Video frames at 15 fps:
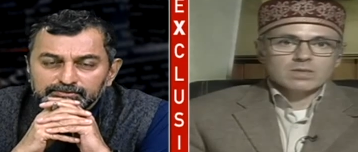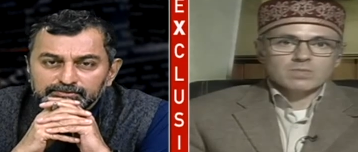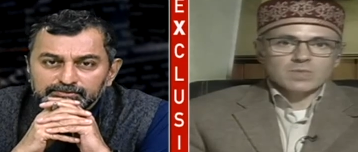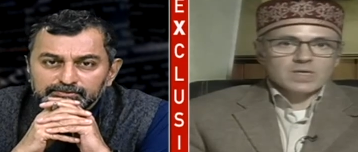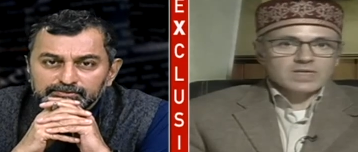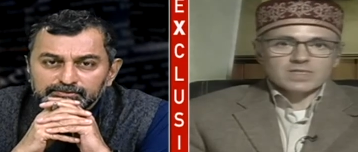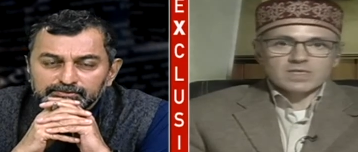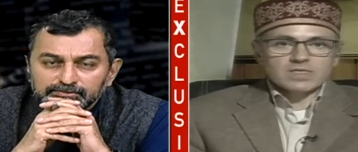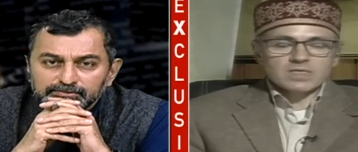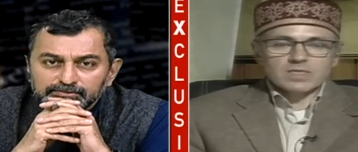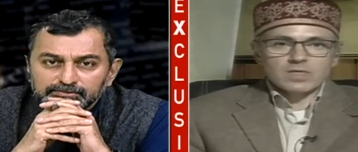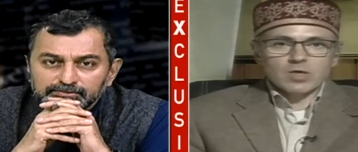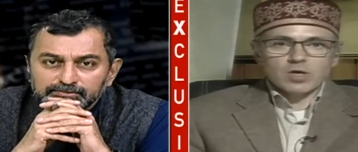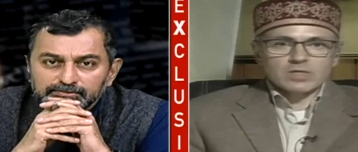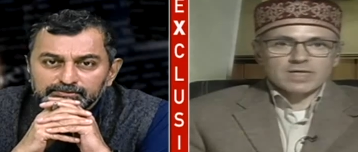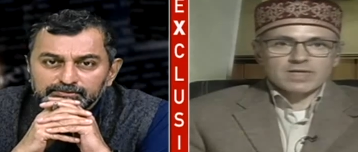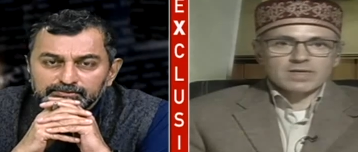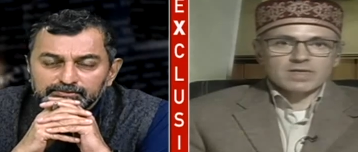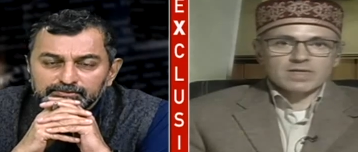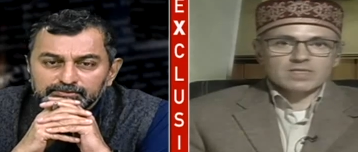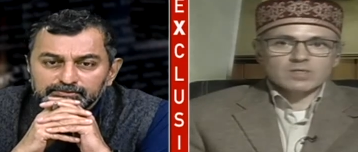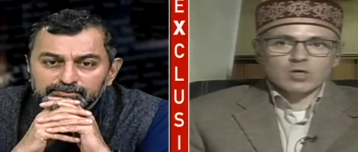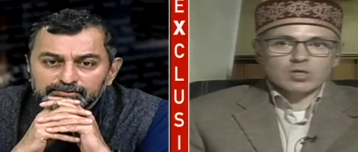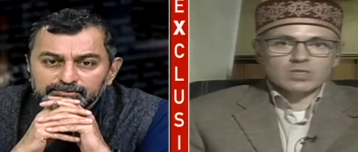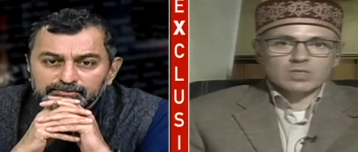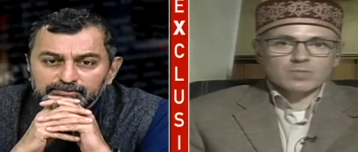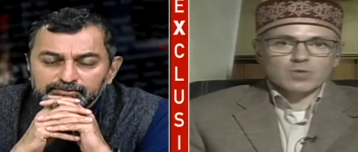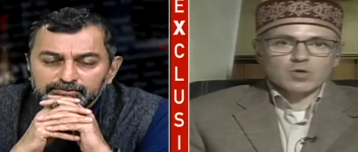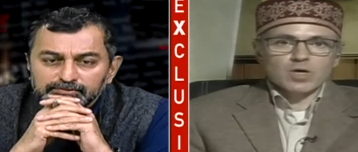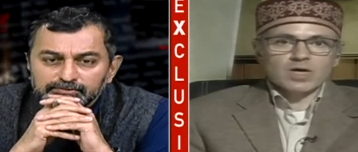Speaker 1: Militancy or terror is not
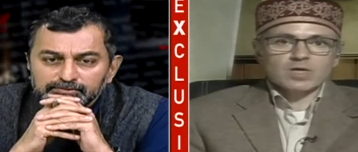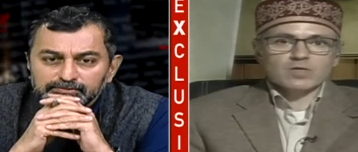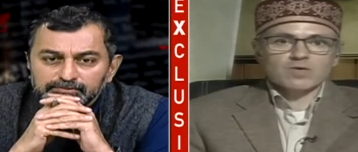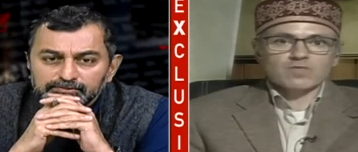the product